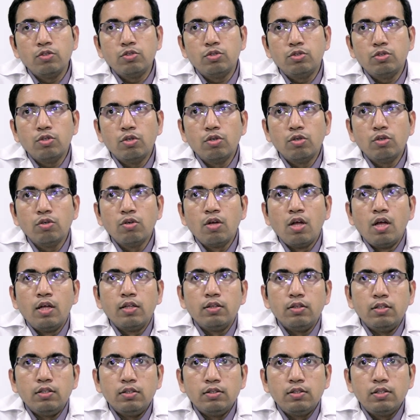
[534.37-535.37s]
So,
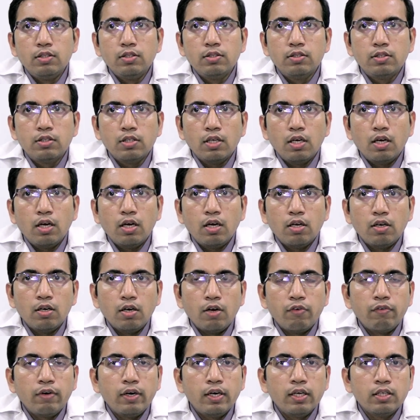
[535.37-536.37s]
this is uh,
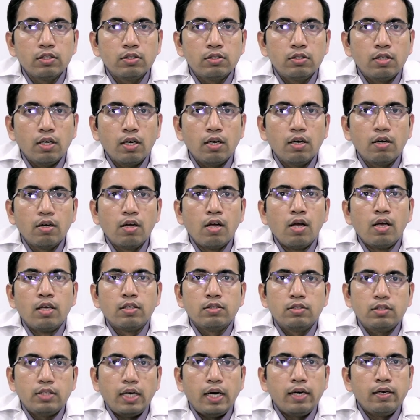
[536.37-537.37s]
nowadays the
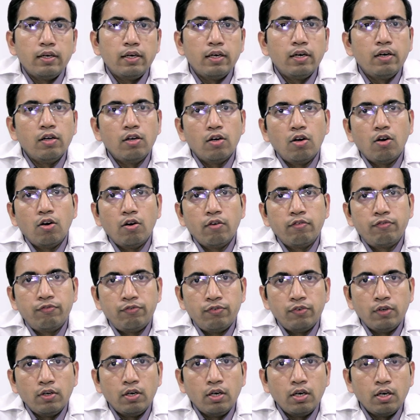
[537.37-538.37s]
standard
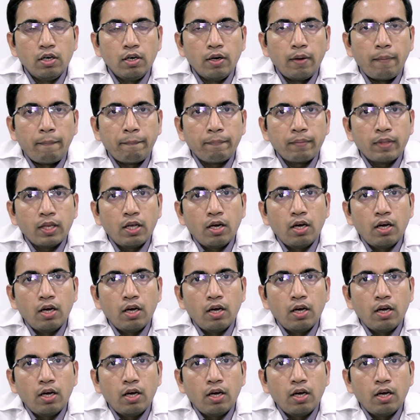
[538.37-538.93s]
of uh,